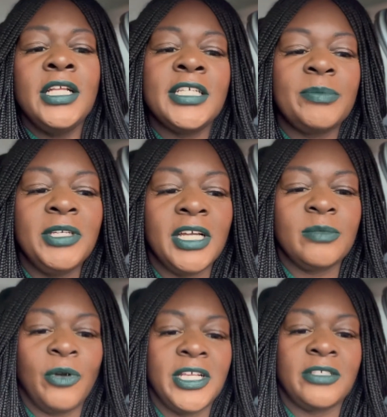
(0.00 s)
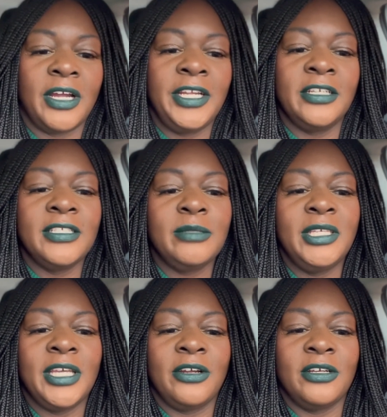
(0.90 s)
Just because boys are on here doesn't
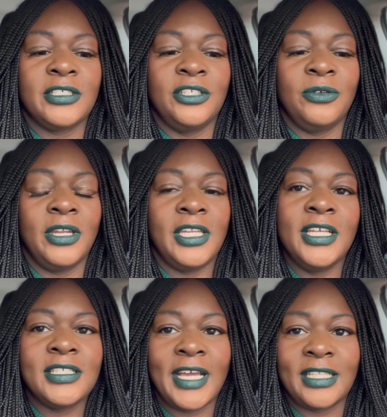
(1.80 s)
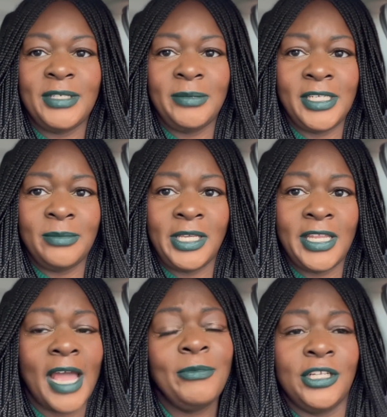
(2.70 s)
mean that girls can do it. And he doesn't have to be mean to me.
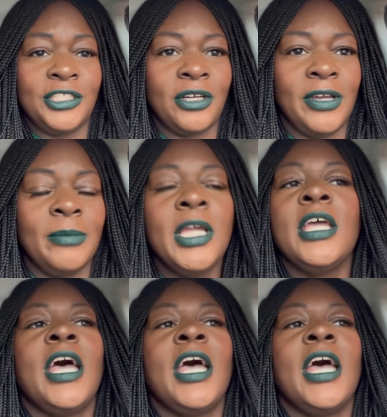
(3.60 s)
And I'm going to show him.